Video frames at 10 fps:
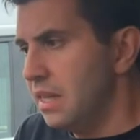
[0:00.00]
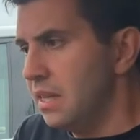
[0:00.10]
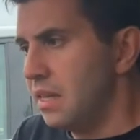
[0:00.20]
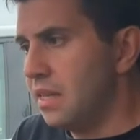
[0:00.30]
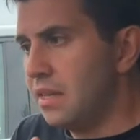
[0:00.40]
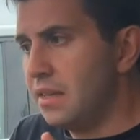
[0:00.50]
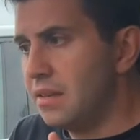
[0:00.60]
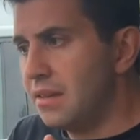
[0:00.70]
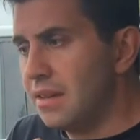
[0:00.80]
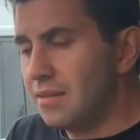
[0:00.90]
Uh,
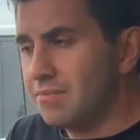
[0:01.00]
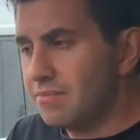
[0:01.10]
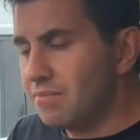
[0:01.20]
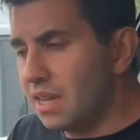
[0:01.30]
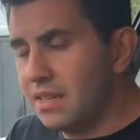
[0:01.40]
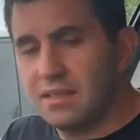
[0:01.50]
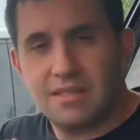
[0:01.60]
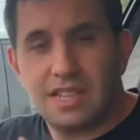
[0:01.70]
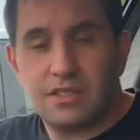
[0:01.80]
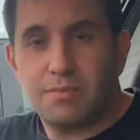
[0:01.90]
and
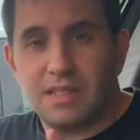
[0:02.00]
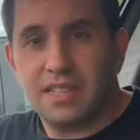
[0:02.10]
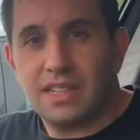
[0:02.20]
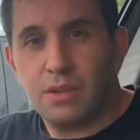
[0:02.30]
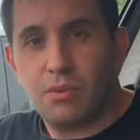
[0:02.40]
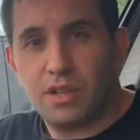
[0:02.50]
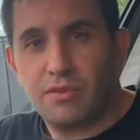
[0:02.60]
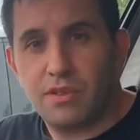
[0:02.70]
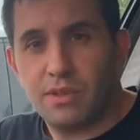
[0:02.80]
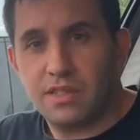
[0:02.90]
that's basically one of
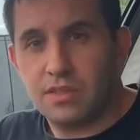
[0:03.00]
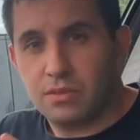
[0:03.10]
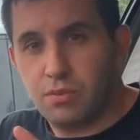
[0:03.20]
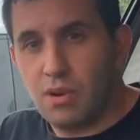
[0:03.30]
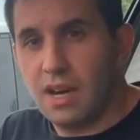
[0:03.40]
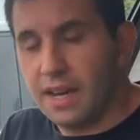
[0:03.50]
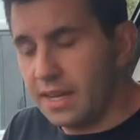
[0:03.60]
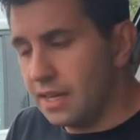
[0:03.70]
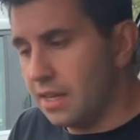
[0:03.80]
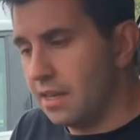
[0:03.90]
the reasons
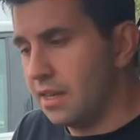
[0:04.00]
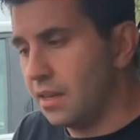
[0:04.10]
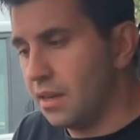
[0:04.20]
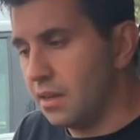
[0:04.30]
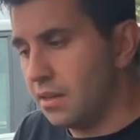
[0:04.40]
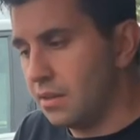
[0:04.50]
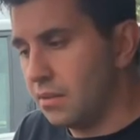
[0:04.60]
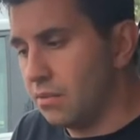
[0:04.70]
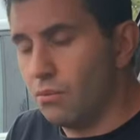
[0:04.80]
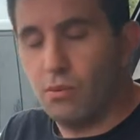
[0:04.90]
why uh, uh,
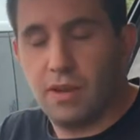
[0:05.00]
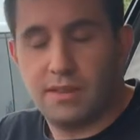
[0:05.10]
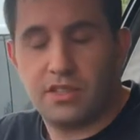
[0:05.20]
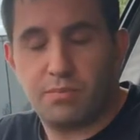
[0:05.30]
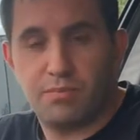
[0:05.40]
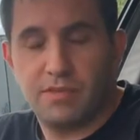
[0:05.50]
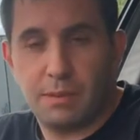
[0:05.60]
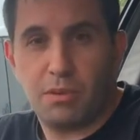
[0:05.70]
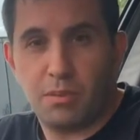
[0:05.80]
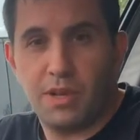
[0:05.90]
that's they're
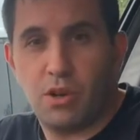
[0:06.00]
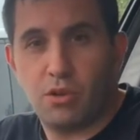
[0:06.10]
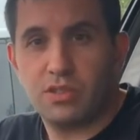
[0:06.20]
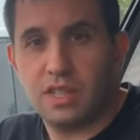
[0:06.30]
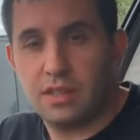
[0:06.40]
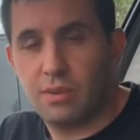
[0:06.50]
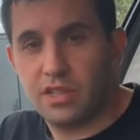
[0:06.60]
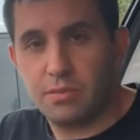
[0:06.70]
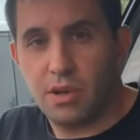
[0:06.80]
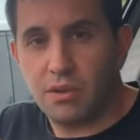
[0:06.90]
probably causing the white
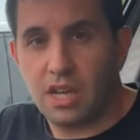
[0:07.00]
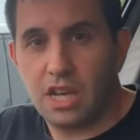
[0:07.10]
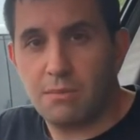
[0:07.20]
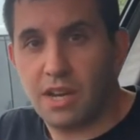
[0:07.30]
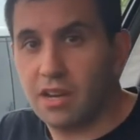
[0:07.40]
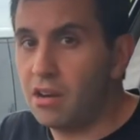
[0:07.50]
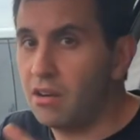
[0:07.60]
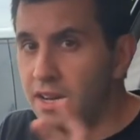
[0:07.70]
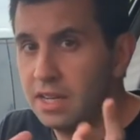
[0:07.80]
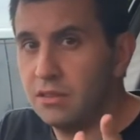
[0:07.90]
smoke in my
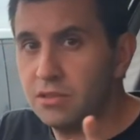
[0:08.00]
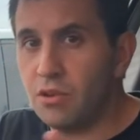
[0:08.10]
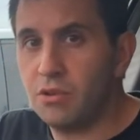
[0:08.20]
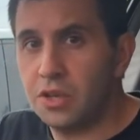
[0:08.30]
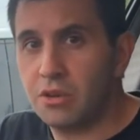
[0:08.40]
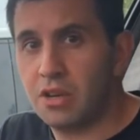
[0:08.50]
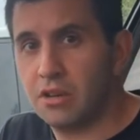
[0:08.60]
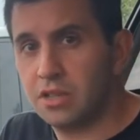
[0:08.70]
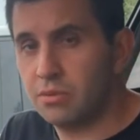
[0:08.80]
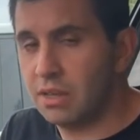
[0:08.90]
car and also on your
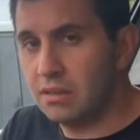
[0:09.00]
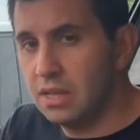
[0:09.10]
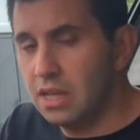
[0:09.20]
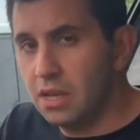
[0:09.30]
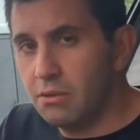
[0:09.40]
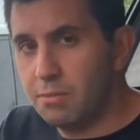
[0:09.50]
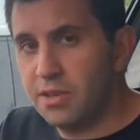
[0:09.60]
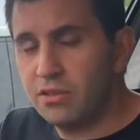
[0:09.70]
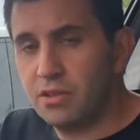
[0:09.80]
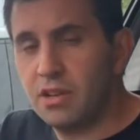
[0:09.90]
car as well. With
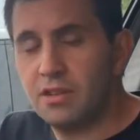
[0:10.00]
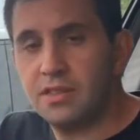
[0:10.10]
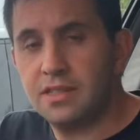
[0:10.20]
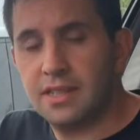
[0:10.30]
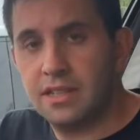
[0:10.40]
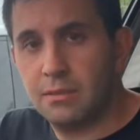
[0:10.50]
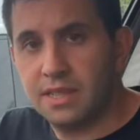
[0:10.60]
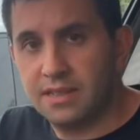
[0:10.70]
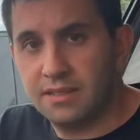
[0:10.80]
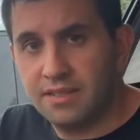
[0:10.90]
petrol cars is a little
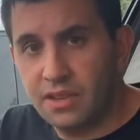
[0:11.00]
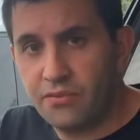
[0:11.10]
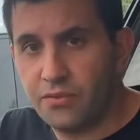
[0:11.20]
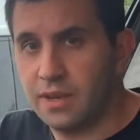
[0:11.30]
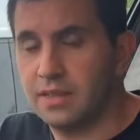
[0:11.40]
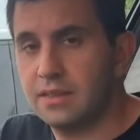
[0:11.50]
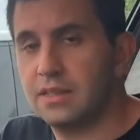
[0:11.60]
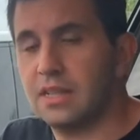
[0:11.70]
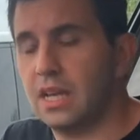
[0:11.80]
bit different.